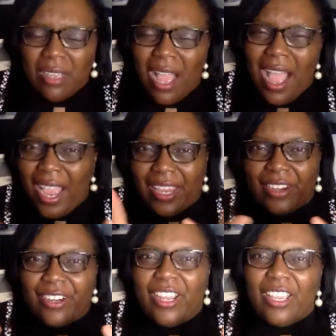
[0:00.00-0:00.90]

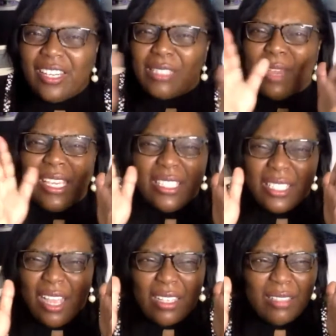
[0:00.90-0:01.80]
higher. That's why he
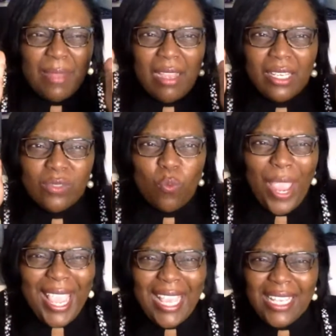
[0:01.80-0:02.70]
talks about his
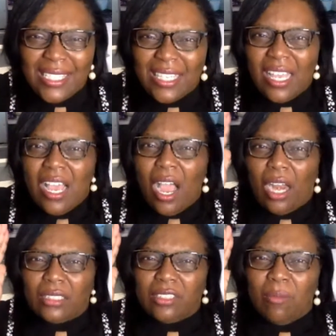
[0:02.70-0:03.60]
ways
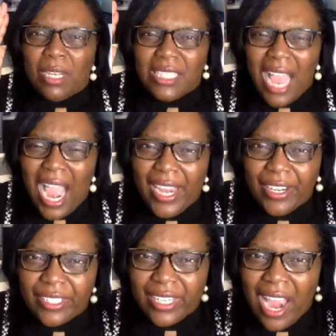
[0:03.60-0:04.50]
are so much
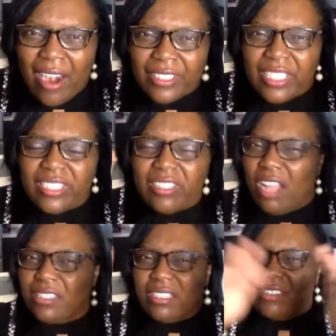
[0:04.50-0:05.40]
higher than ours. His
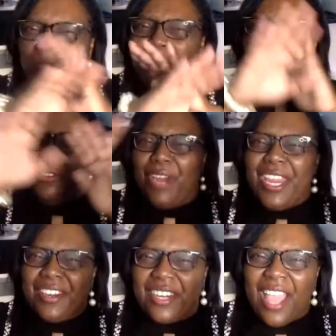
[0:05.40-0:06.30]
thoughts are so much
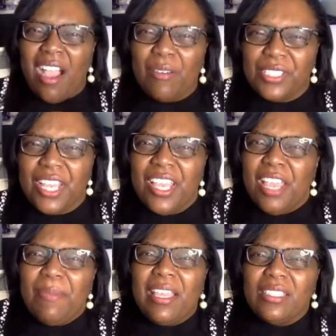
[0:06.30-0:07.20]
greater than ours.
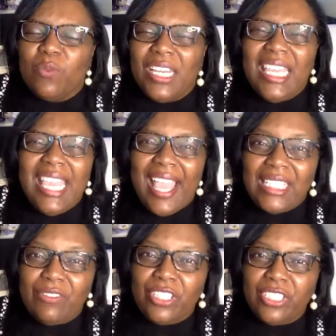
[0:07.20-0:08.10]
Because what he
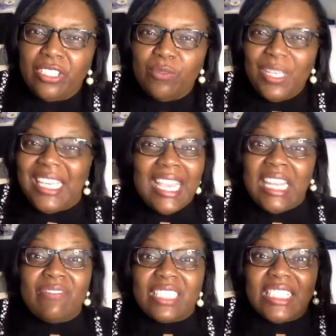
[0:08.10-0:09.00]
has for us to do, we can't
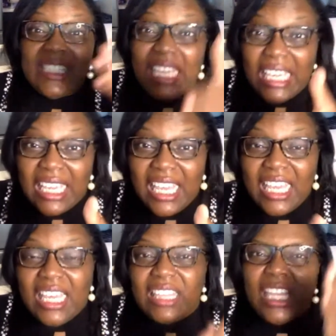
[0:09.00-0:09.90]
even see
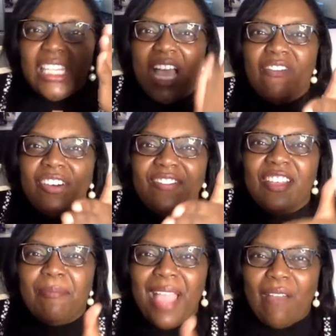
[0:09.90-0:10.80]
the level of
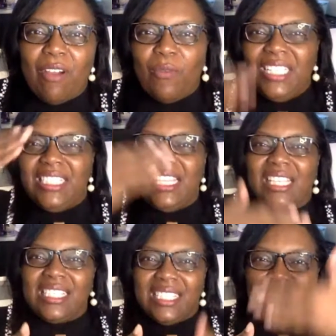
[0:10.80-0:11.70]
impact. Well, we see
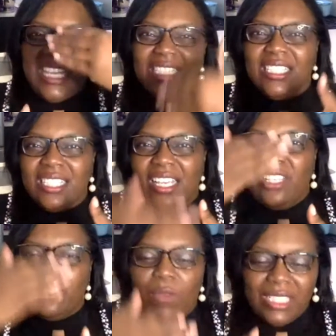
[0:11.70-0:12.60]
the stages.
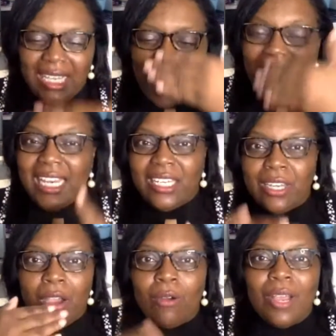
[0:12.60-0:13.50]
So once again, I didn't
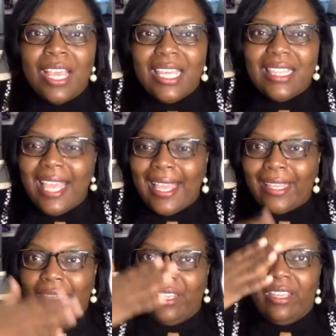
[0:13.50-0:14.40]
know
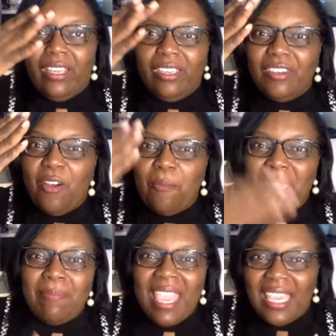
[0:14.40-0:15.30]
that,
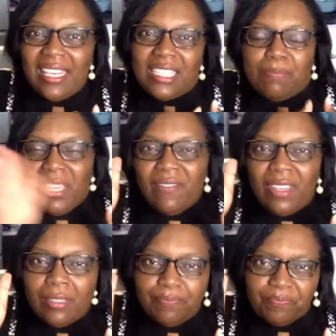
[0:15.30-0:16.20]
me making this
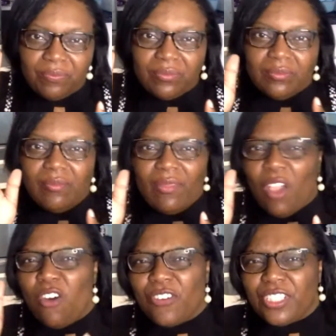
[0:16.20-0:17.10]
pivot over